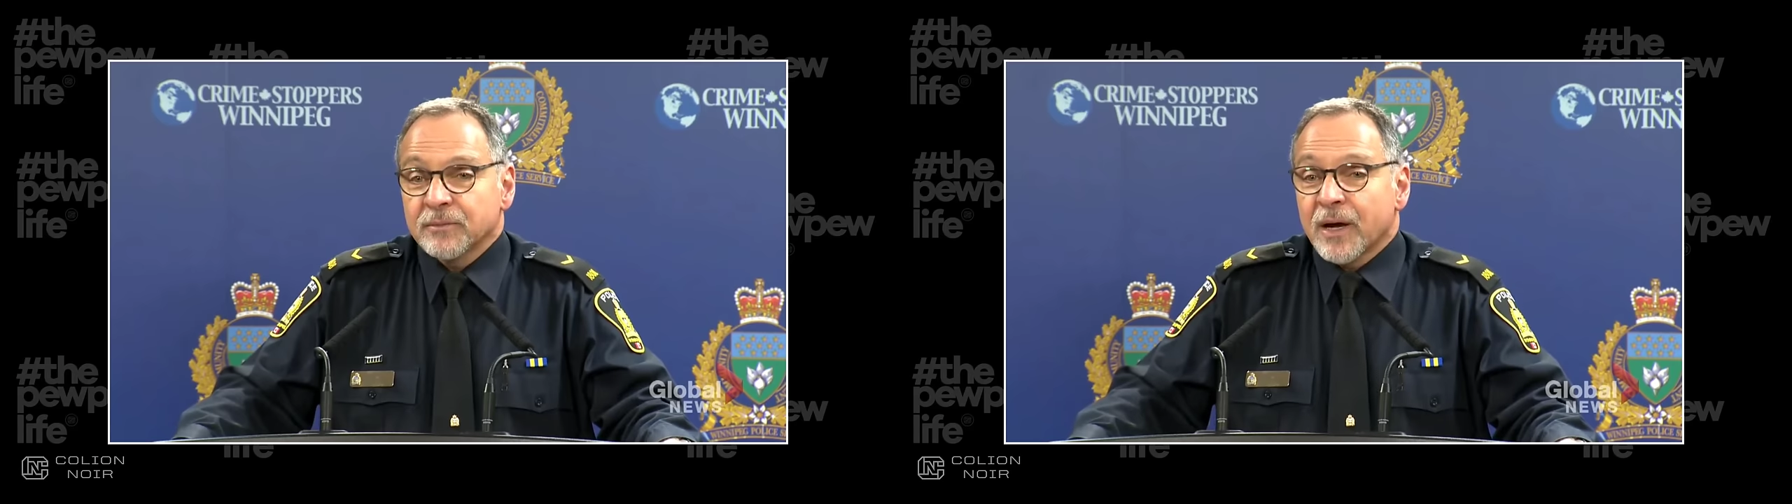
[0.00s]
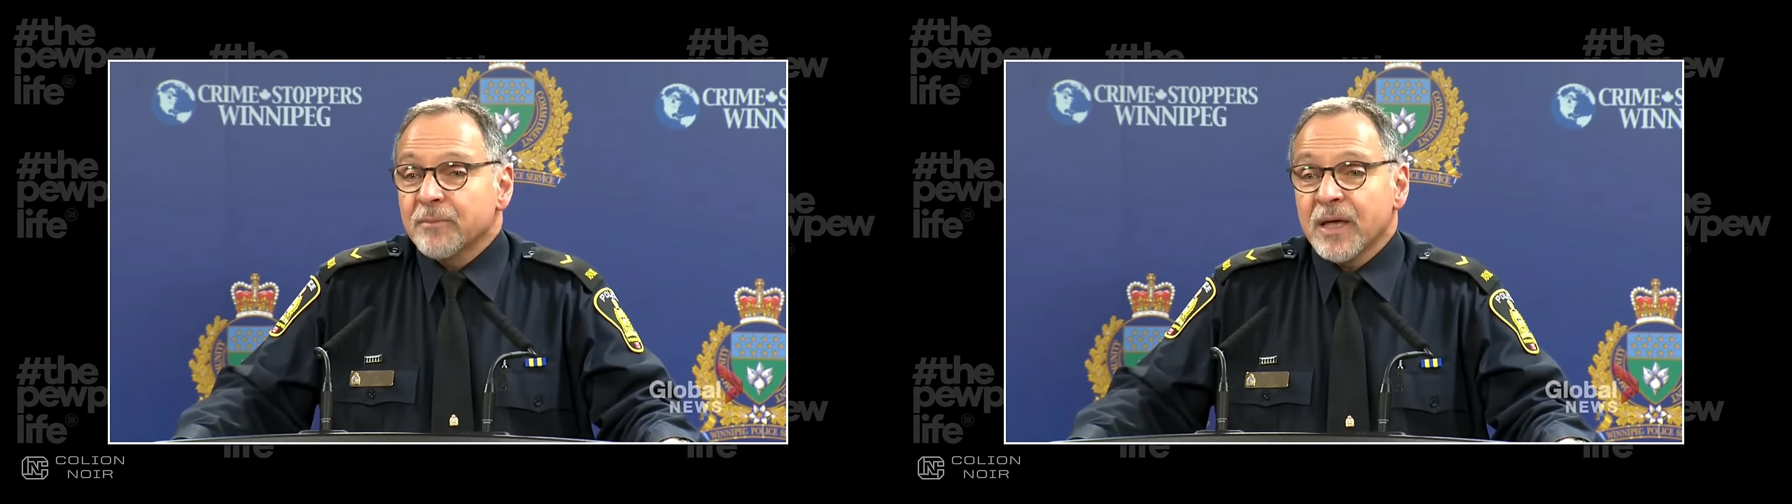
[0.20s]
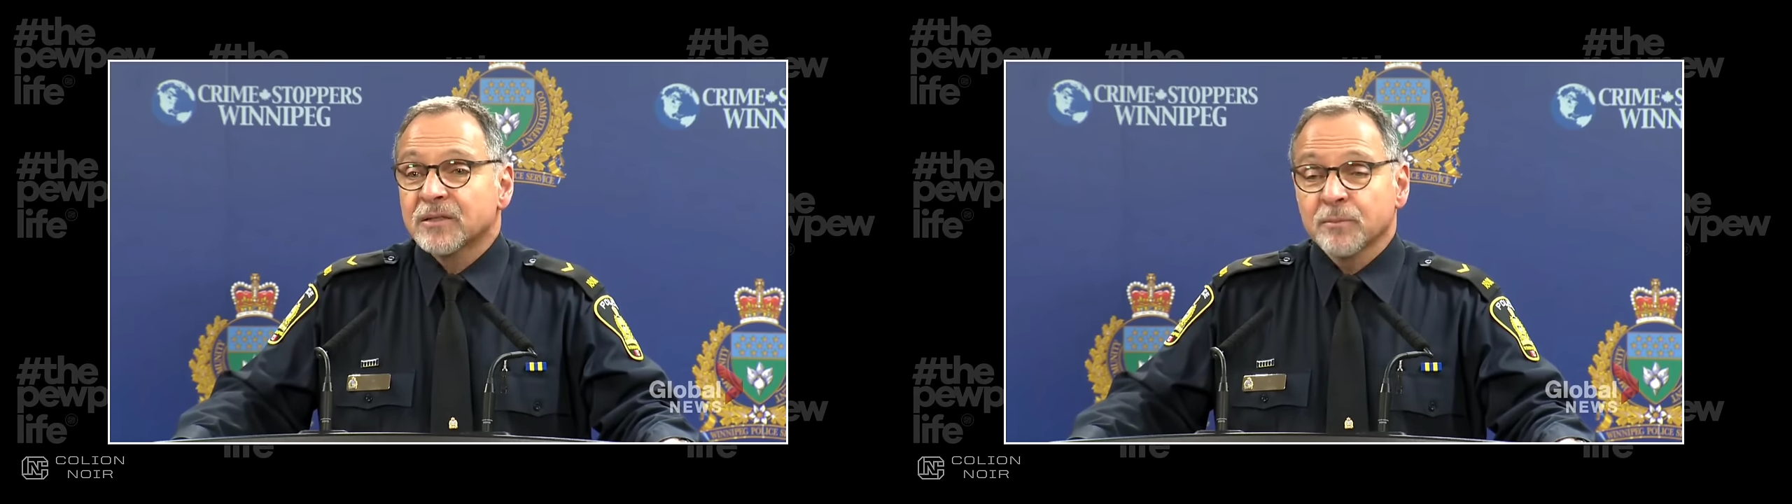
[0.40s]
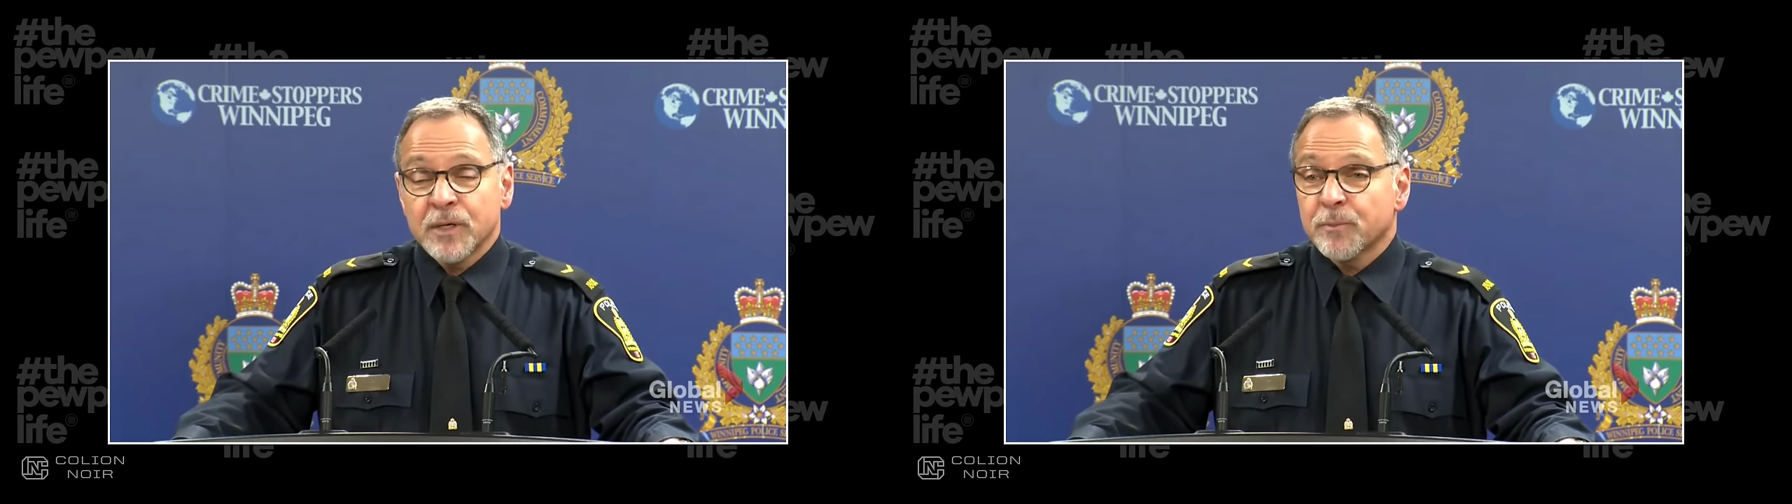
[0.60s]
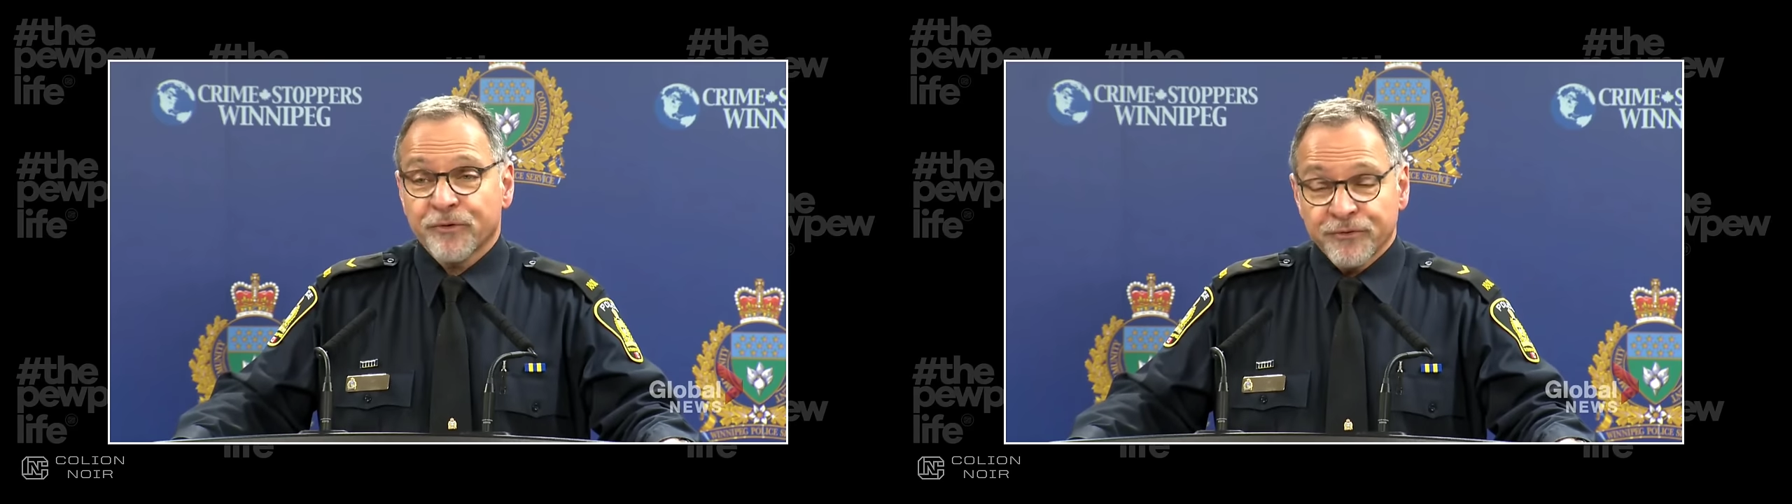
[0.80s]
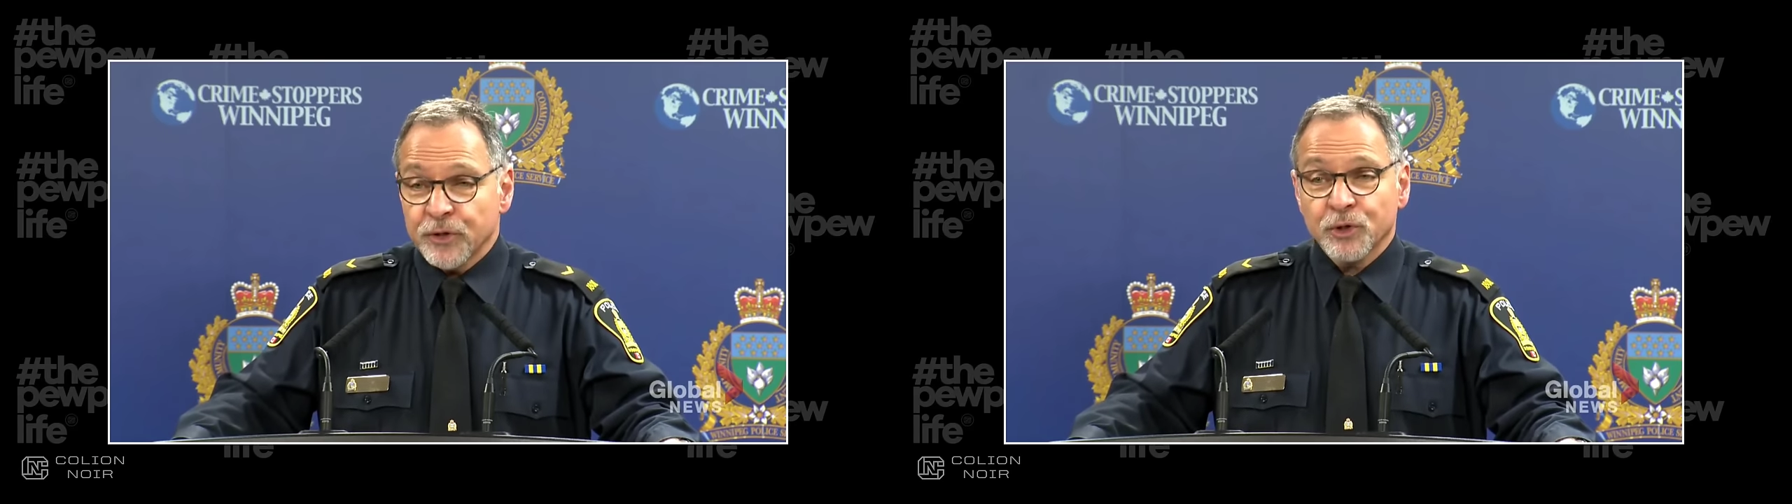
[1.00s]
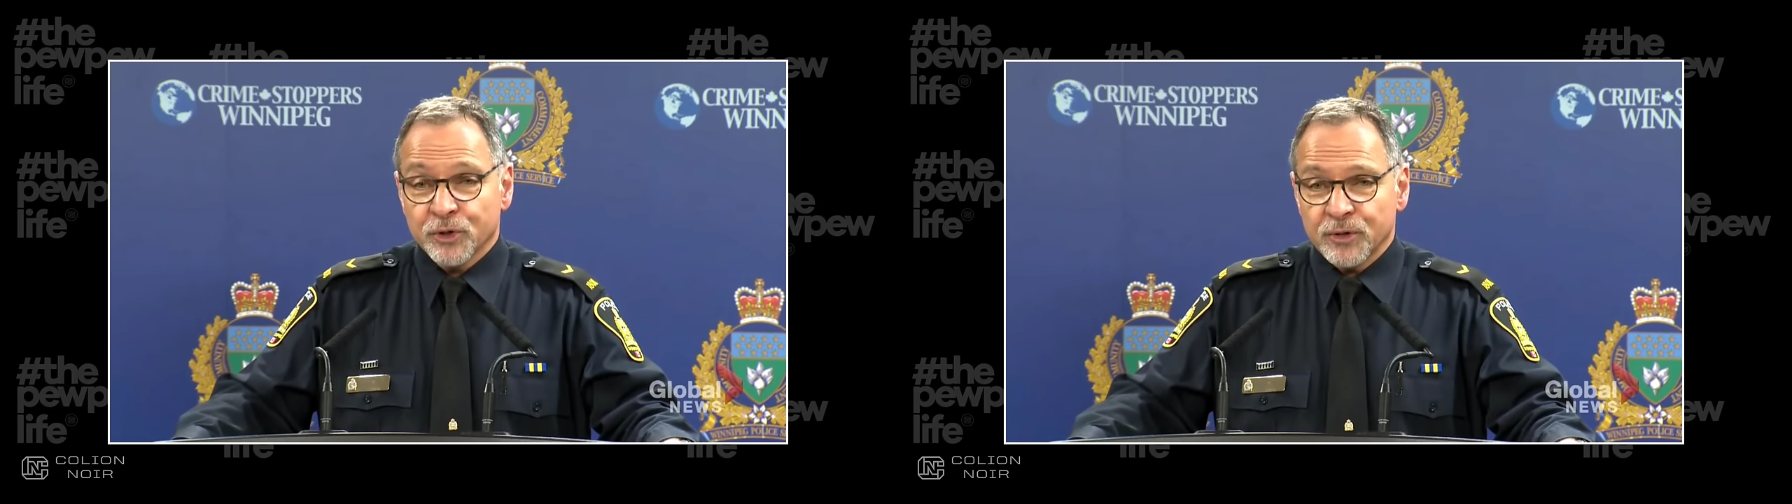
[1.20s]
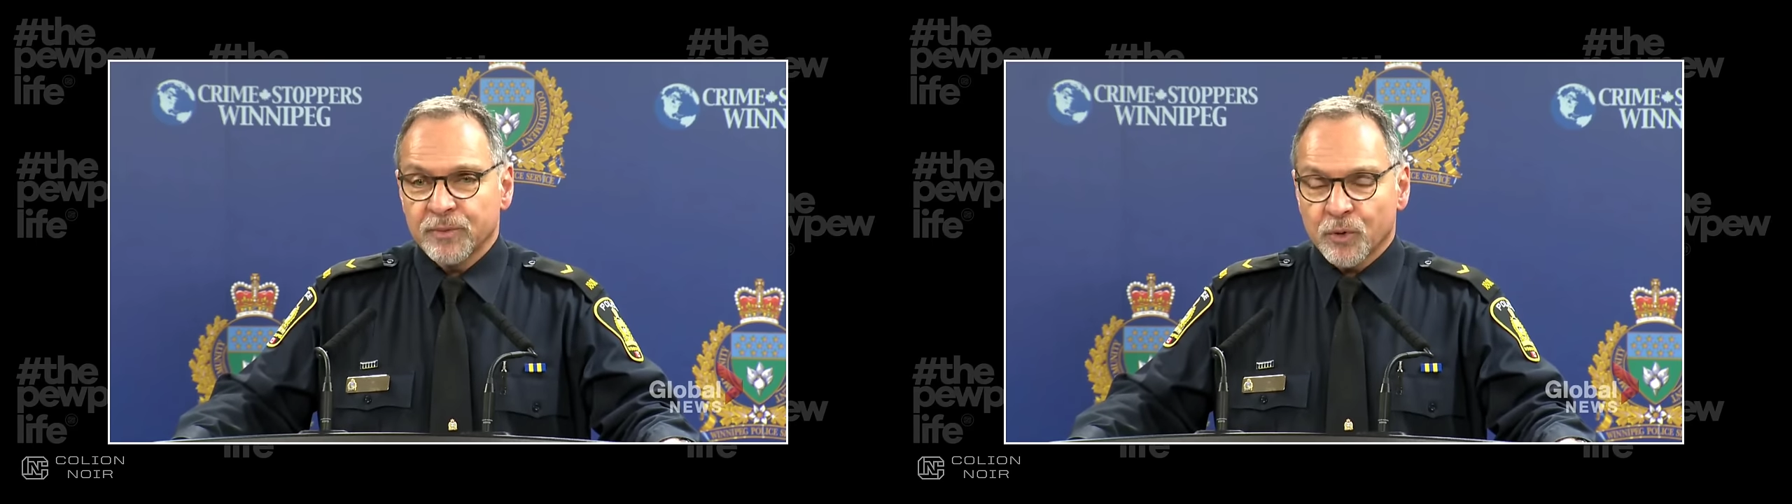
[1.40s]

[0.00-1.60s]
it might make some people feel good,